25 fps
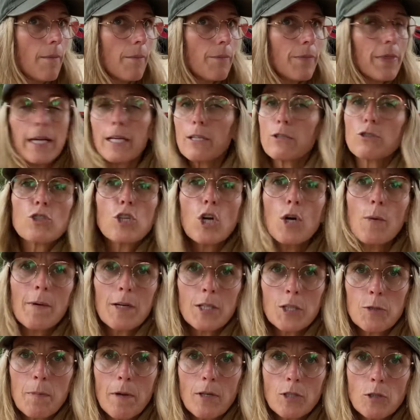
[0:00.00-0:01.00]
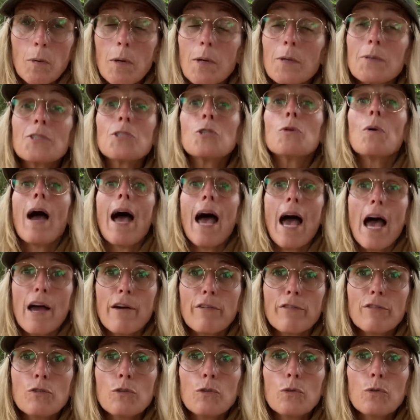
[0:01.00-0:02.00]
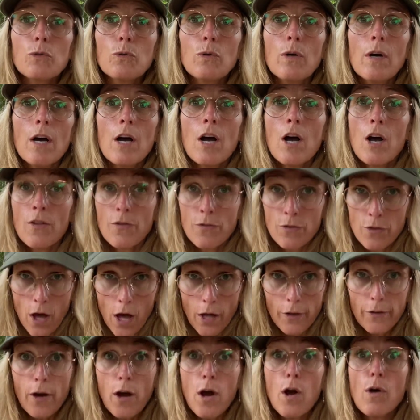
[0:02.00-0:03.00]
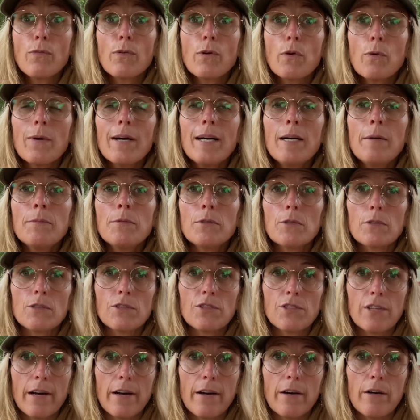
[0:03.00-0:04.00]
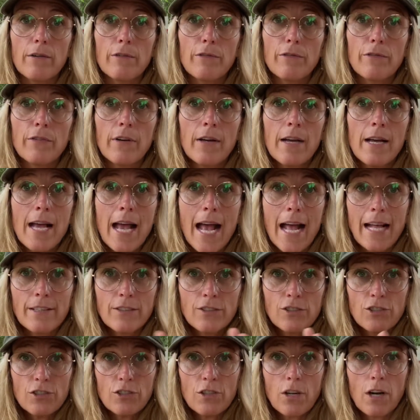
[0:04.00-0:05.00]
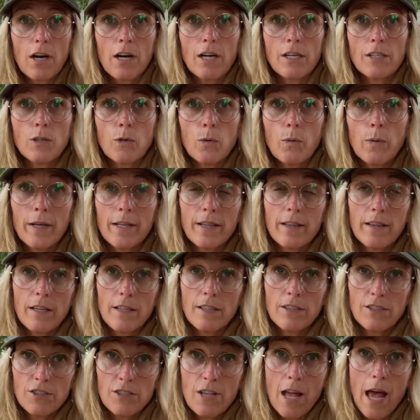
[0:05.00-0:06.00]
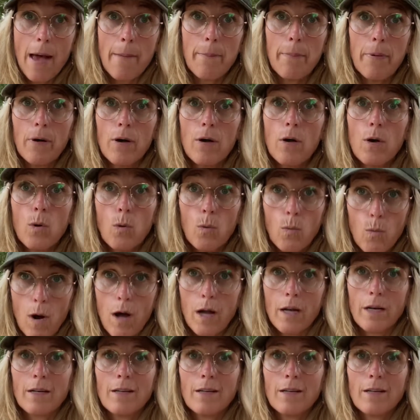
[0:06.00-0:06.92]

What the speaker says: There's so much possible, but you have to not overwhelm yourself and start with step 1.